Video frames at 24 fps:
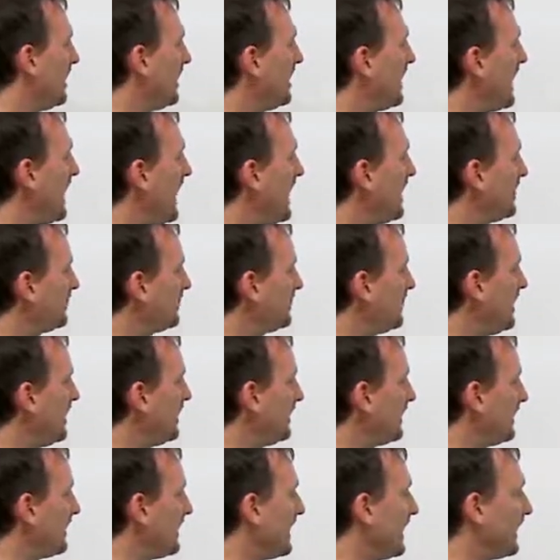Have,
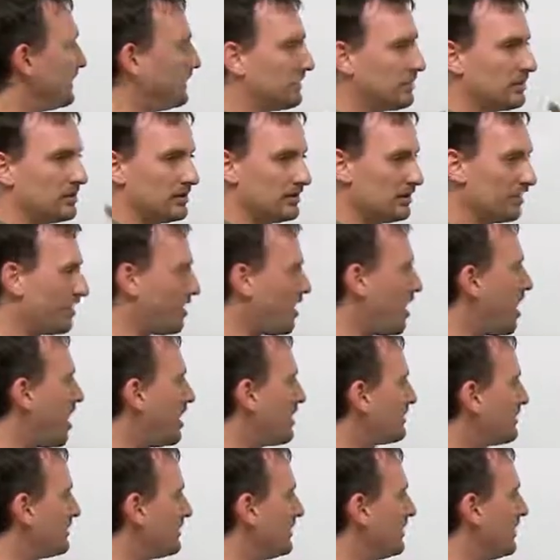make, get,
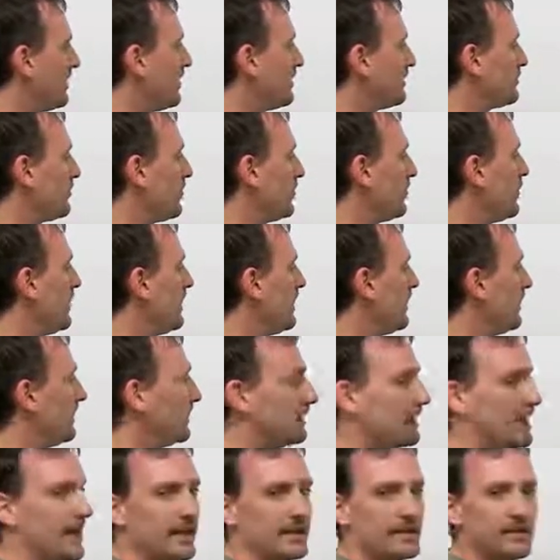cause in its own way.
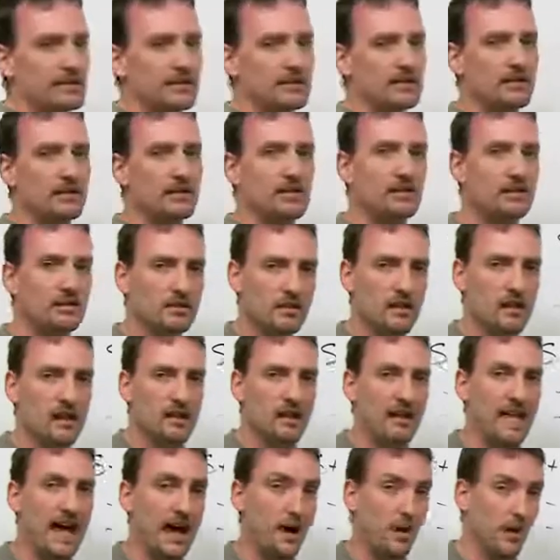Let,
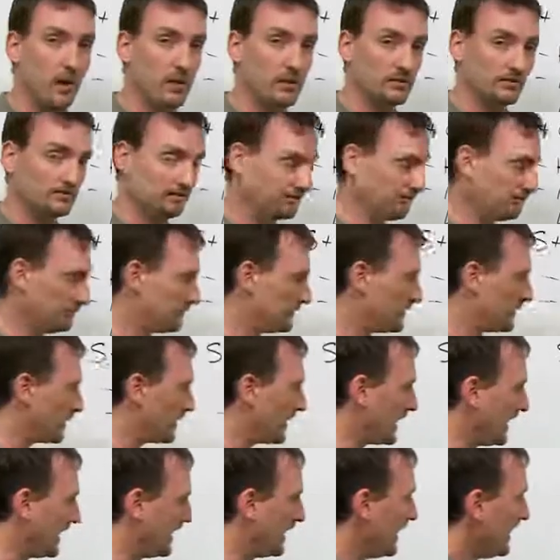allow.
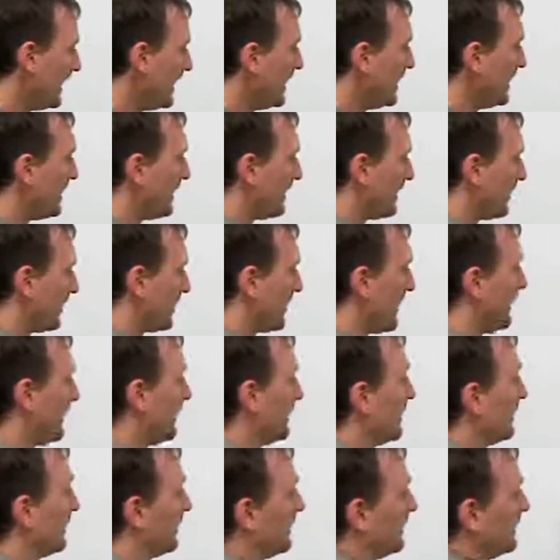Okay, then
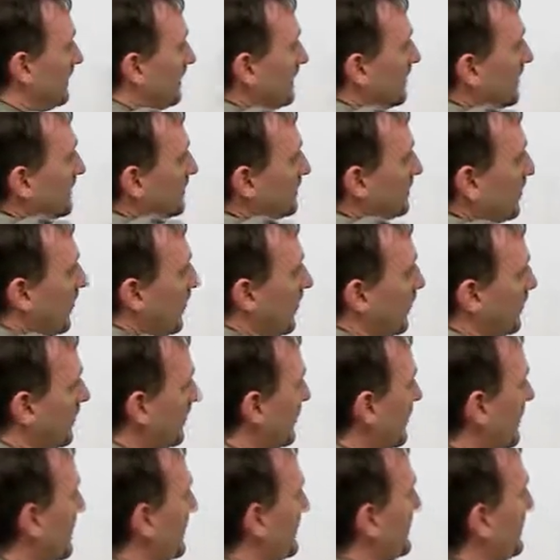all
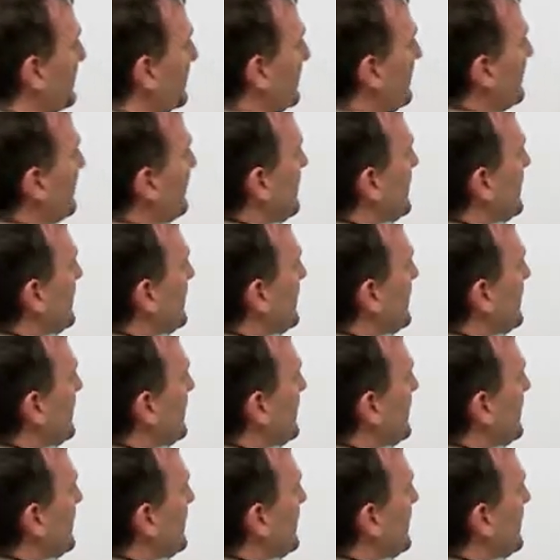of this is